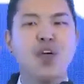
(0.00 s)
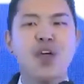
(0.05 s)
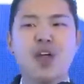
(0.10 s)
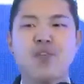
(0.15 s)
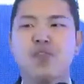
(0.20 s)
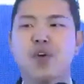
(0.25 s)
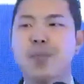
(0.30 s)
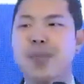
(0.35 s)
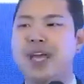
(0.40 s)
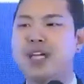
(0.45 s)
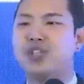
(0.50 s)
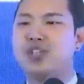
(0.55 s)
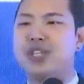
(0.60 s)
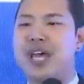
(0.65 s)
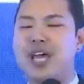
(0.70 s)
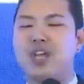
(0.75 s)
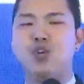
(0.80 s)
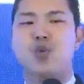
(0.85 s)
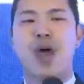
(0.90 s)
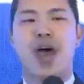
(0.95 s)
the information
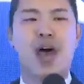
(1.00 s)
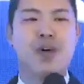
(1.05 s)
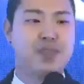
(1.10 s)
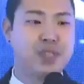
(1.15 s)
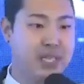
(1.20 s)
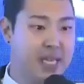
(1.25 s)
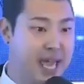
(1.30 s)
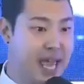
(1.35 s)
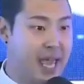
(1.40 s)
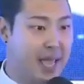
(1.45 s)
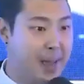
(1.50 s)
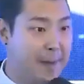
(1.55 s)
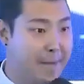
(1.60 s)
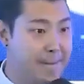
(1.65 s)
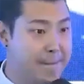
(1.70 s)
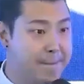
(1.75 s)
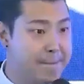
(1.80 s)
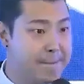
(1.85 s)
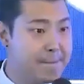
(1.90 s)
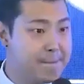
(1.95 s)
that you have today.
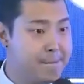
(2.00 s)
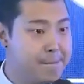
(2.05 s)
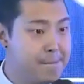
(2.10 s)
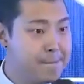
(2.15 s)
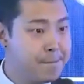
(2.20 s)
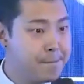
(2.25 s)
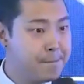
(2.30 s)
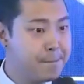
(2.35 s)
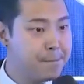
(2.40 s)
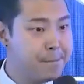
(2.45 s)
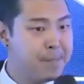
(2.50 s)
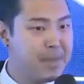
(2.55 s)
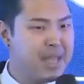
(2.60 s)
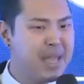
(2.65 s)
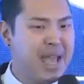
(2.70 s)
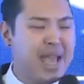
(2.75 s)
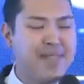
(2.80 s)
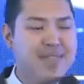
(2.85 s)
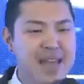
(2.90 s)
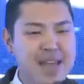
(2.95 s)

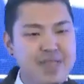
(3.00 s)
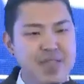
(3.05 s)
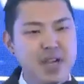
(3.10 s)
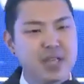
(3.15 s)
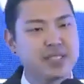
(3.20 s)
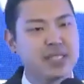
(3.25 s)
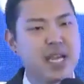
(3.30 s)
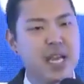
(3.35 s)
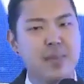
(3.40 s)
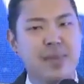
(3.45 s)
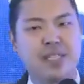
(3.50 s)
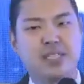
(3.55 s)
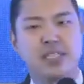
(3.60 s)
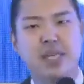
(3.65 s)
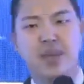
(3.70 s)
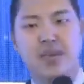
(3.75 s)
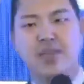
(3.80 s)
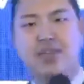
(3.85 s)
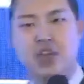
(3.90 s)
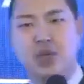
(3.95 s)
And then there's going to be
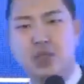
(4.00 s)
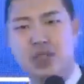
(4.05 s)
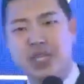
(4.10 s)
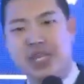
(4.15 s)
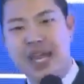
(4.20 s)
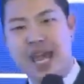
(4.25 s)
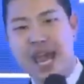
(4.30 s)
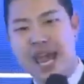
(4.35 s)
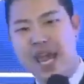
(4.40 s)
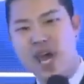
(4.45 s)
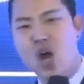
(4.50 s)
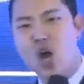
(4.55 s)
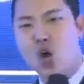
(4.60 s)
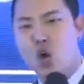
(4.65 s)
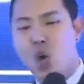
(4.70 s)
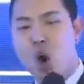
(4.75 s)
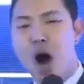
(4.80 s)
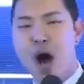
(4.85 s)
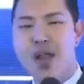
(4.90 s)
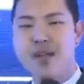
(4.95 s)
some of you today
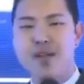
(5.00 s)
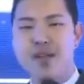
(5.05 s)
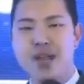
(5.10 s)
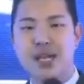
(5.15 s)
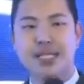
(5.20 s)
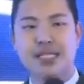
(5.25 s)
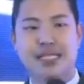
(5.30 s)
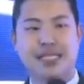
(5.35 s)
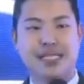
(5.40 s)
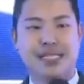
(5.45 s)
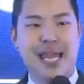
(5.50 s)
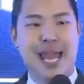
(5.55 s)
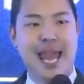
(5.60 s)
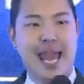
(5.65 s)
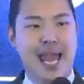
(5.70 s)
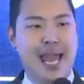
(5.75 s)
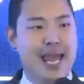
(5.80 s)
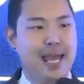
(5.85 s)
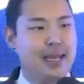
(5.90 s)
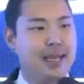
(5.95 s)
who
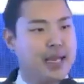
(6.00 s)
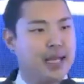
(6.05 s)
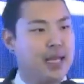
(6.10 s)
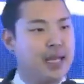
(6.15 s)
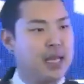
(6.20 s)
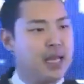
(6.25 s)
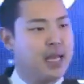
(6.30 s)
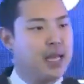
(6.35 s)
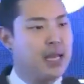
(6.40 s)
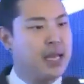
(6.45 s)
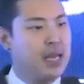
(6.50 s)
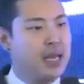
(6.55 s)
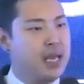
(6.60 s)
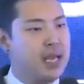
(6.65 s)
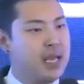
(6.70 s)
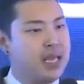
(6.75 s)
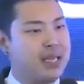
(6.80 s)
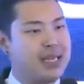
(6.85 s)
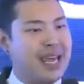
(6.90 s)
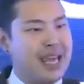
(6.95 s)
understand
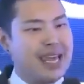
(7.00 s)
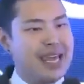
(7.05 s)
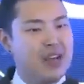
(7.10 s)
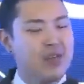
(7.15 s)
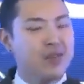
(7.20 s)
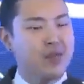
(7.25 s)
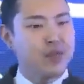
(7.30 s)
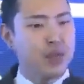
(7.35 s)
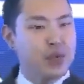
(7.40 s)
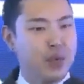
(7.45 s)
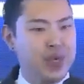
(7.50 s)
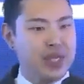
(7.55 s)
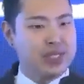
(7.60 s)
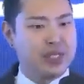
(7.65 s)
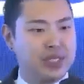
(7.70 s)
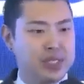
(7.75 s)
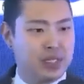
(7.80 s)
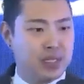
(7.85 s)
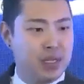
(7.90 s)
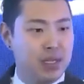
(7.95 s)
the
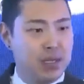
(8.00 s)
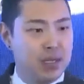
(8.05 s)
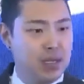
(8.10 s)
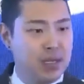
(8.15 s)
influence